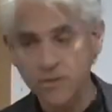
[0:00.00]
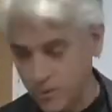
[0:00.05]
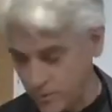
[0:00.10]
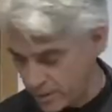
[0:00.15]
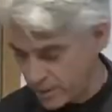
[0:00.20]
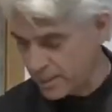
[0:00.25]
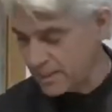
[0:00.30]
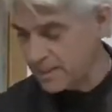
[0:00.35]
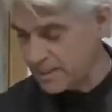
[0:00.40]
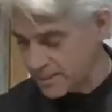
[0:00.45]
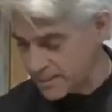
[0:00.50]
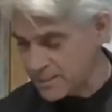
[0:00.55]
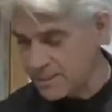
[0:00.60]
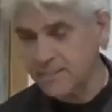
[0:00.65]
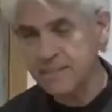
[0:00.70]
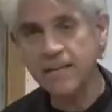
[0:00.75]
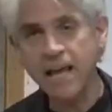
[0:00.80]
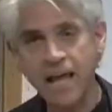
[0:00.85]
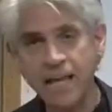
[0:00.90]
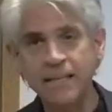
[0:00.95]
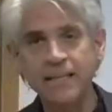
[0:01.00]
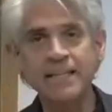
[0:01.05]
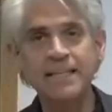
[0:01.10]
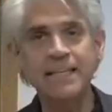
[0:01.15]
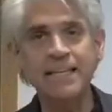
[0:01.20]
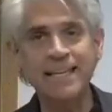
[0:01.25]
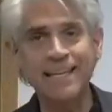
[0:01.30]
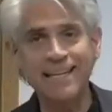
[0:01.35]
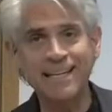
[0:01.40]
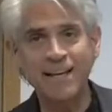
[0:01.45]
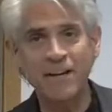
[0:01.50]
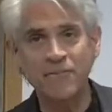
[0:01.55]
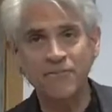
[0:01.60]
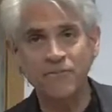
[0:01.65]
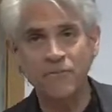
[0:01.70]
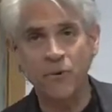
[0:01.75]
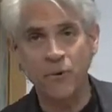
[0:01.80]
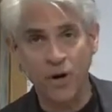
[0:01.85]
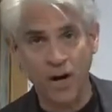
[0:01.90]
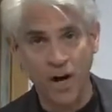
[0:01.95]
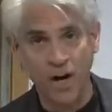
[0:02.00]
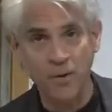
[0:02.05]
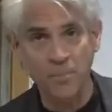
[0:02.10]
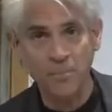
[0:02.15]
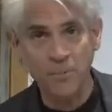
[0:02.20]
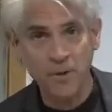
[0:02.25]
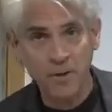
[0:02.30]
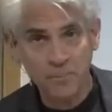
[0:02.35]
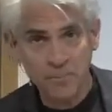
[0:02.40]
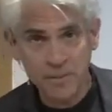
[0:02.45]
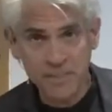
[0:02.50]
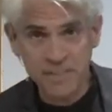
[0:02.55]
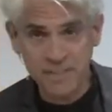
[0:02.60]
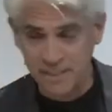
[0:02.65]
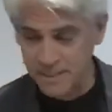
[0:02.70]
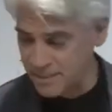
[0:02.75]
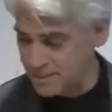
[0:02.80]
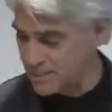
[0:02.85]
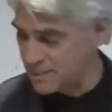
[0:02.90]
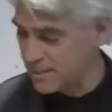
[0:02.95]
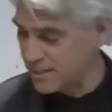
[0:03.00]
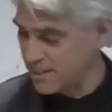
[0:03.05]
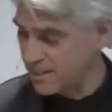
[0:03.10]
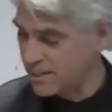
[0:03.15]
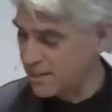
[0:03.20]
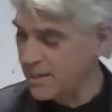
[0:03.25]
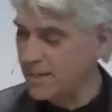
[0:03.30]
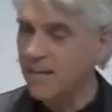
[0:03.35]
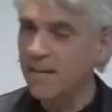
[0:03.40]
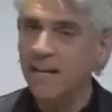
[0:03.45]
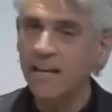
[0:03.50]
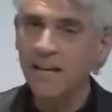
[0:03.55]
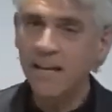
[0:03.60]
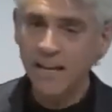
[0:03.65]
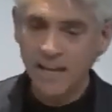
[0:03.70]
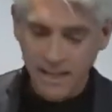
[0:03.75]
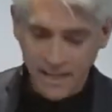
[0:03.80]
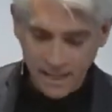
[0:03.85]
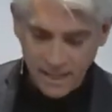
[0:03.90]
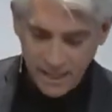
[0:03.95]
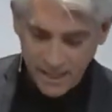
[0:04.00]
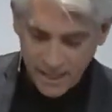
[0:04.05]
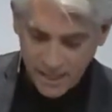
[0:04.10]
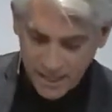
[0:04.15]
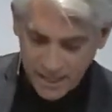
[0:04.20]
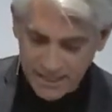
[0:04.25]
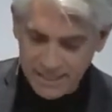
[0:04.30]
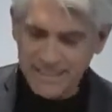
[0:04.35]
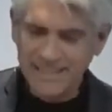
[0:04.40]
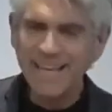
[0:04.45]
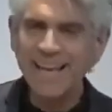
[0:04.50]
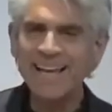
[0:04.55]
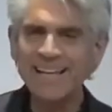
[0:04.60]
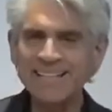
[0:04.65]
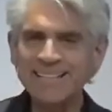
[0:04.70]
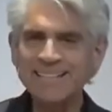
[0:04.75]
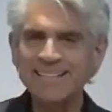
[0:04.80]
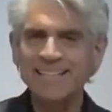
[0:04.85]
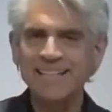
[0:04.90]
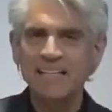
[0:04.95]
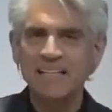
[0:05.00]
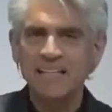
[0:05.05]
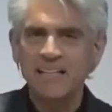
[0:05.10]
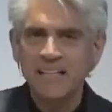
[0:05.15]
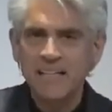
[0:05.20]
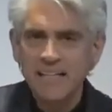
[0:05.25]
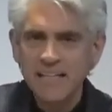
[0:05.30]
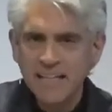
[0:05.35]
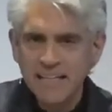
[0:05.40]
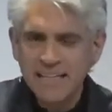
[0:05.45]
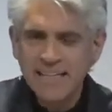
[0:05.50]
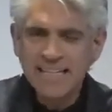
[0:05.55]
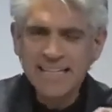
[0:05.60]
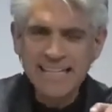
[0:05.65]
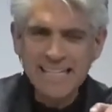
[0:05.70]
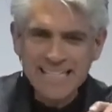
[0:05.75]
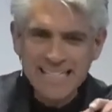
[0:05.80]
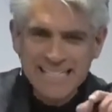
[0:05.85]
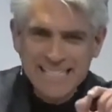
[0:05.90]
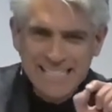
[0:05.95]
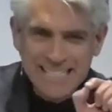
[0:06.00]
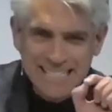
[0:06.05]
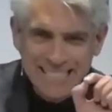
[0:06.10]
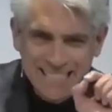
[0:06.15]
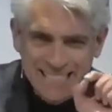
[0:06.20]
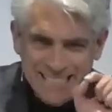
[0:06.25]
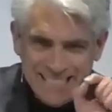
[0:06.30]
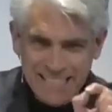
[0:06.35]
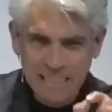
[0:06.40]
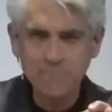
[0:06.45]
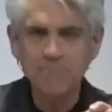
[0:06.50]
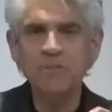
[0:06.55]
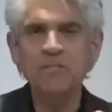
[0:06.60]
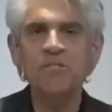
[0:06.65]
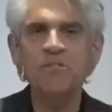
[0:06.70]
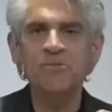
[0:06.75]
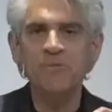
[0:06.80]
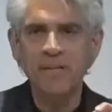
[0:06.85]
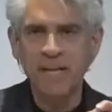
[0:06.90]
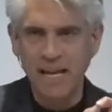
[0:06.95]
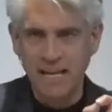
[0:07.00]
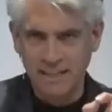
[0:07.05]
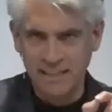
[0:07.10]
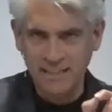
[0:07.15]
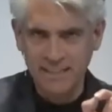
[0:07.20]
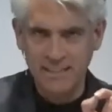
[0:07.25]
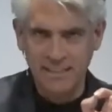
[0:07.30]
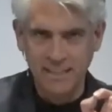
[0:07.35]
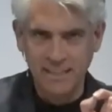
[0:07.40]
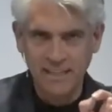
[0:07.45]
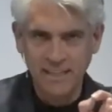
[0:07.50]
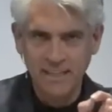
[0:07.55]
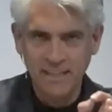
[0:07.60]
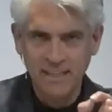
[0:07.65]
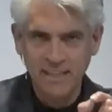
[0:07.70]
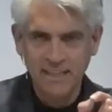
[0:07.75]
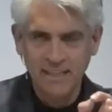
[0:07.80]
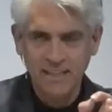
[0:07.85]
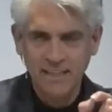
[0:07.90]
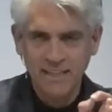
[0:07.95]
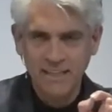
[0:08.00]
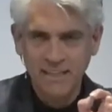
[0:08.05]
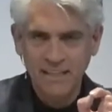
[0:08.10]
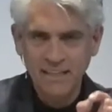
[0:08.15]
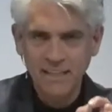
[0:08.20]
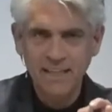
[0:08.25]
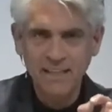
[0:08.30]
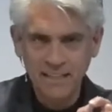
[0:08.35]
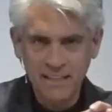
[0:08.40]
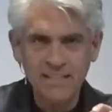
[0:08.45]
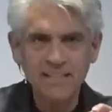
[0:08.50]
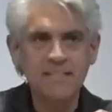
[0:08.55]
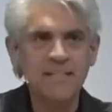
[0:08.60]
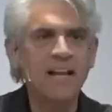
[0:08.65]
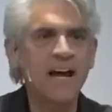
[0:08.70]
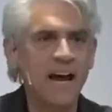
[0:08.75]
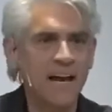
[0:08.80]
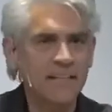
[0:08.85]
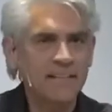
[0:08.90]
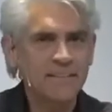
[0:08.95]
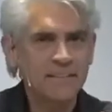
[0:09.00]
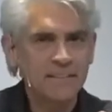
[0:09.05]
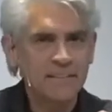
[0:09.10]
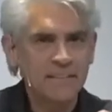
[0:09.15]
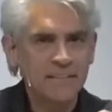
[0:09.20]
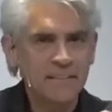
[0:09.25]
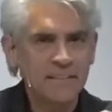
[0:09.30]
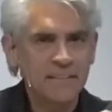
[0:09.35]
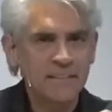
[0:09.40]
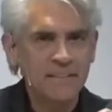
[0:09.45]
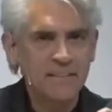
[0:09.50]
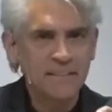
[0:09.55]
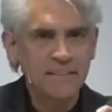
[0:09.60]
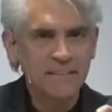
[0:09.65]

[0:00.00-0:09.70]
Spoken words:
So it is solid enough for our purposes. And yet, in its deepest reality, it is not.